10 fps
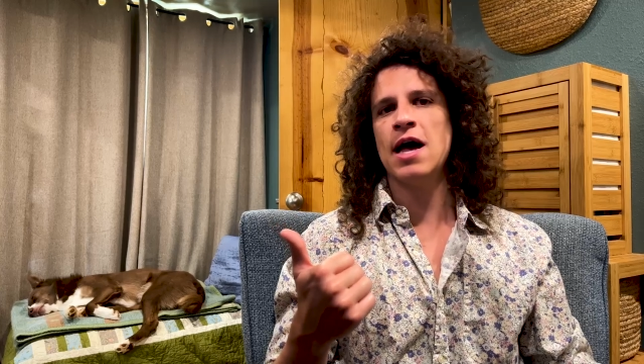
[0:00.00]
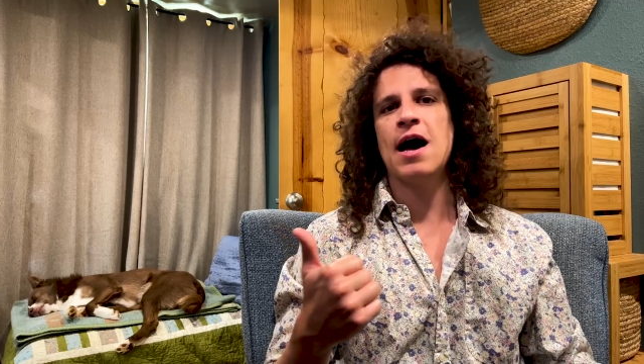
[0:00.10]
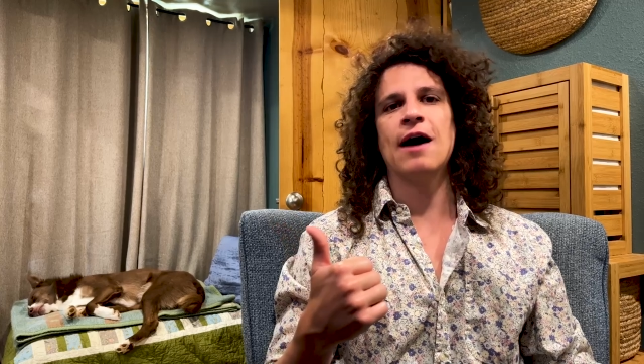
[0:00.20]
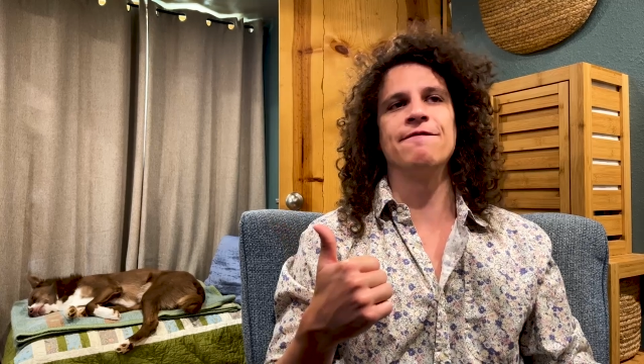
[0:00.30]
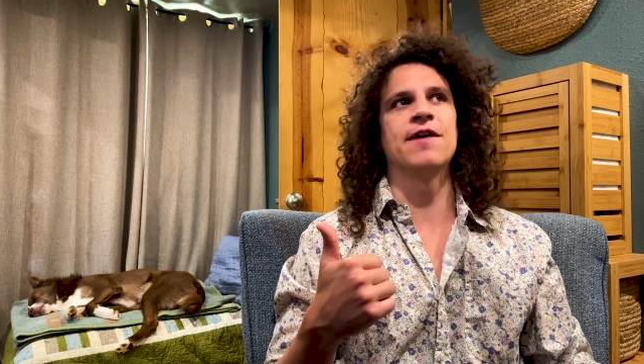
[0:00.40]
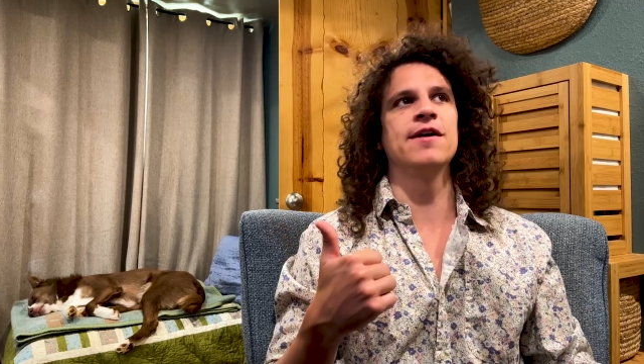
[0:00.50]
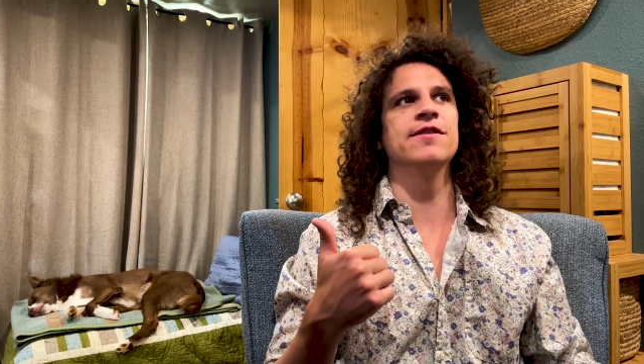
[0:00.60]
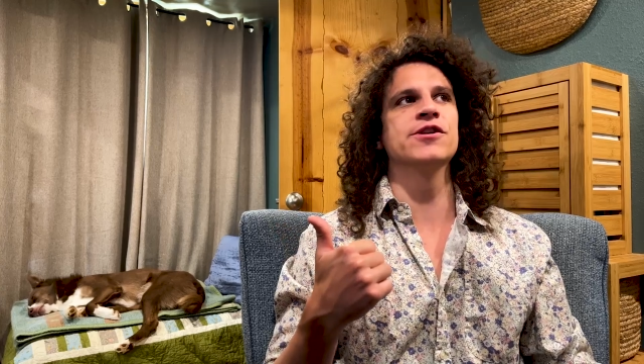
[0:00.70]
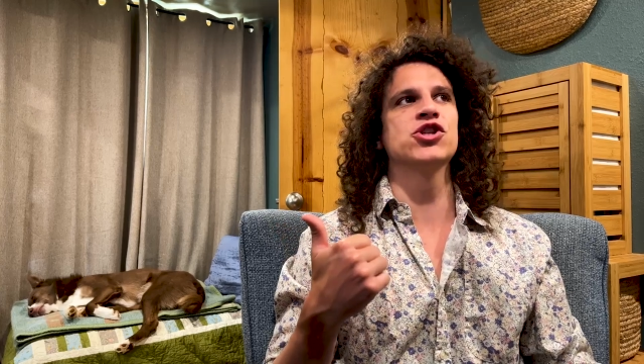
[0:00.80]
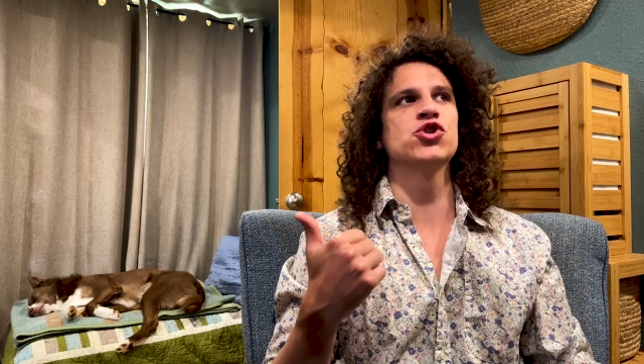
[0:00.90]
I find
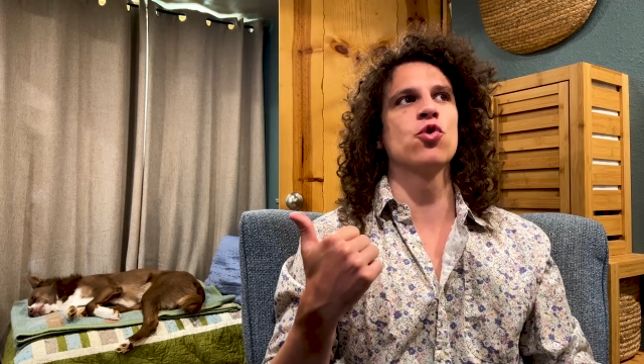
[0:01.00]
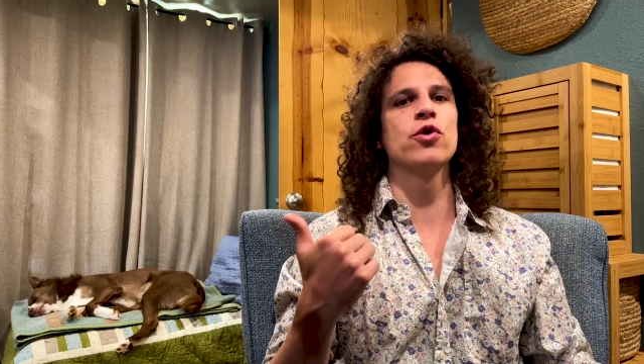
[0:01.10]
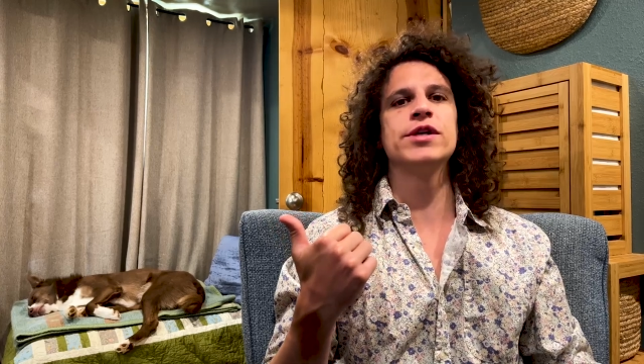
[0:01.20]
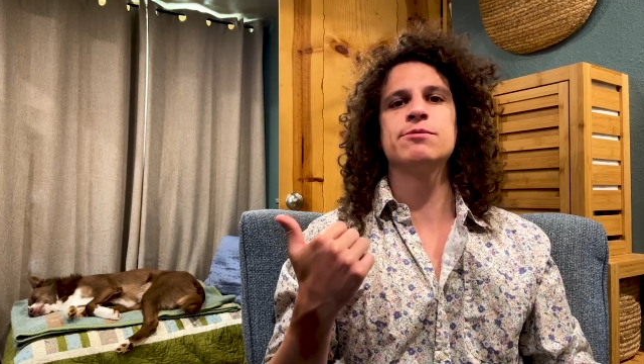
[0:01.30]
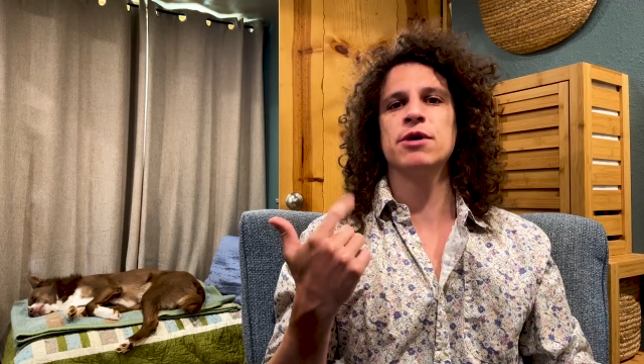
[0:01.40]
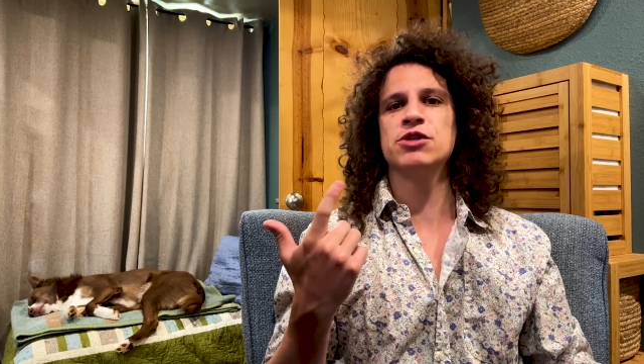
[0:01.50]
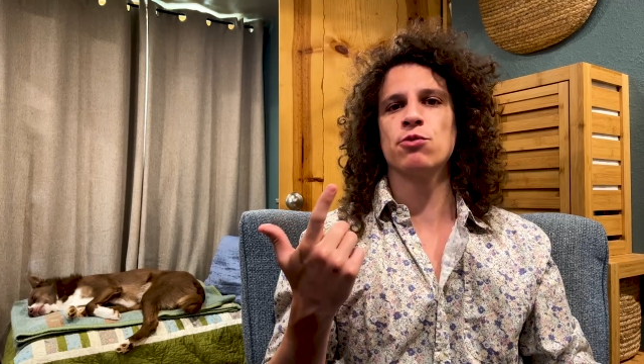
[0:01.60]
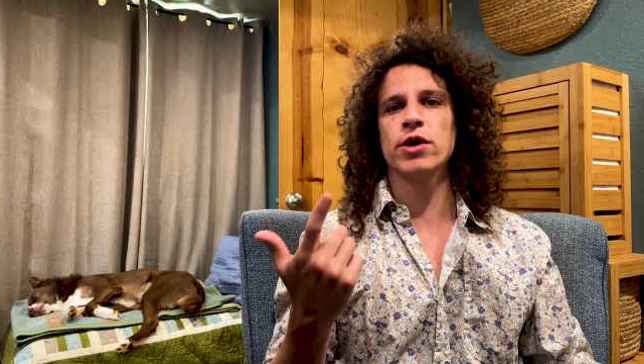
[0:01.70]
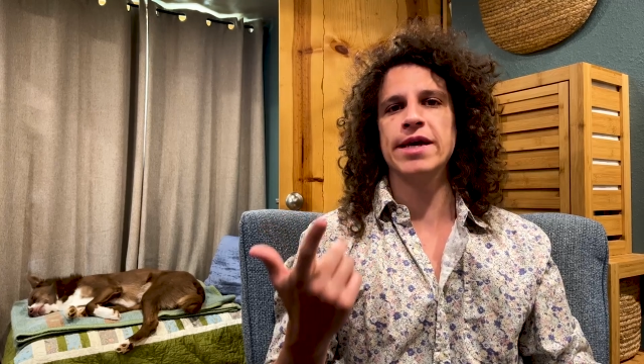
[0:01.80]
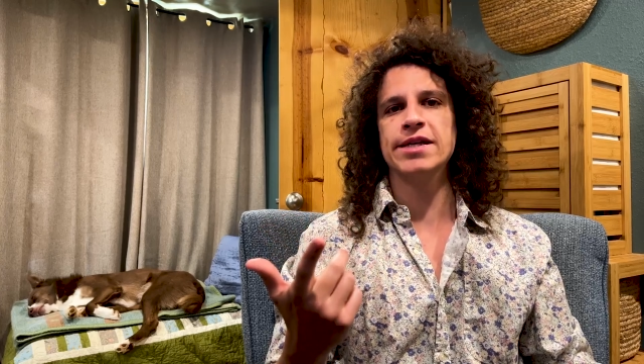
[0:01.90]
the stories much
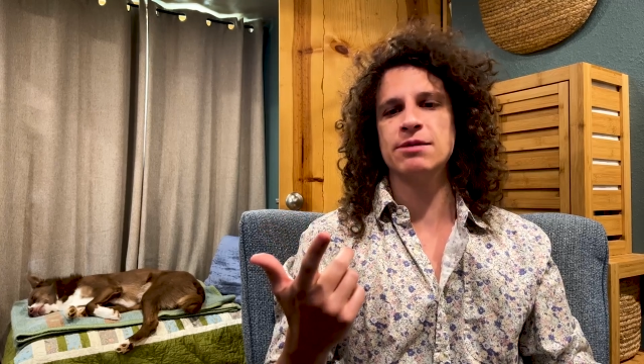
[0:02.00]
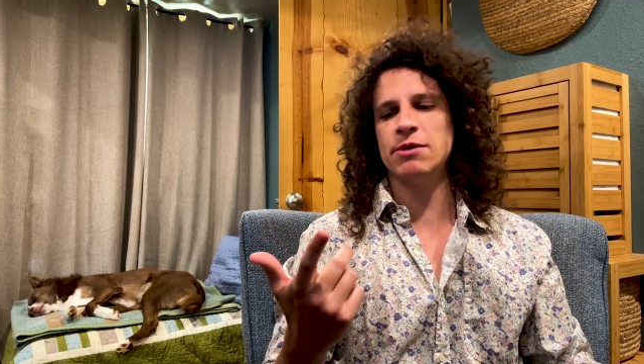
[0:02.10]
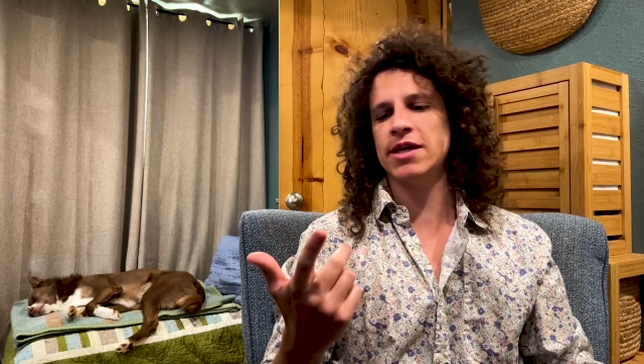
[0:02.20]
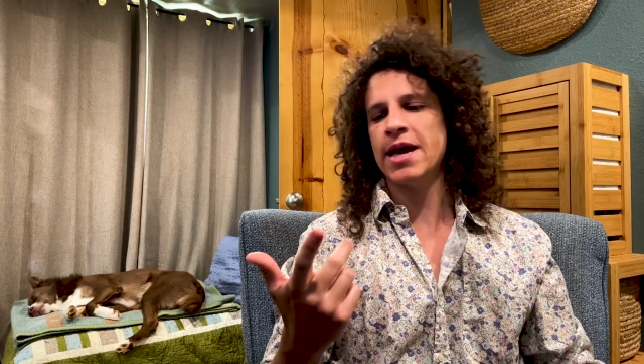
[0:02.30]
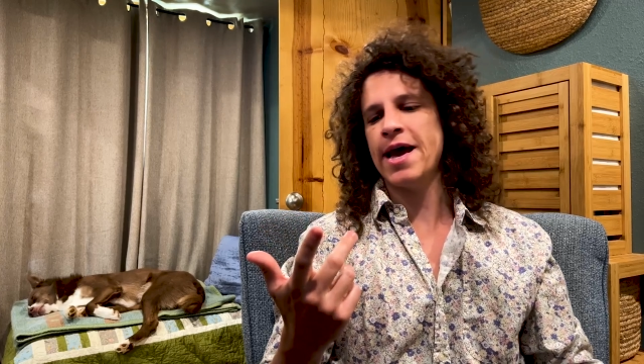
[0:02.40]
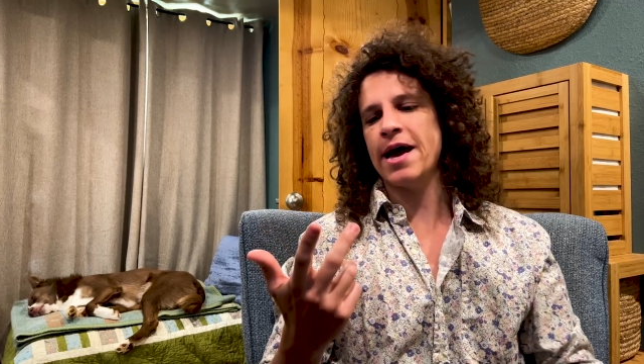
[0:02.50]
more intimate,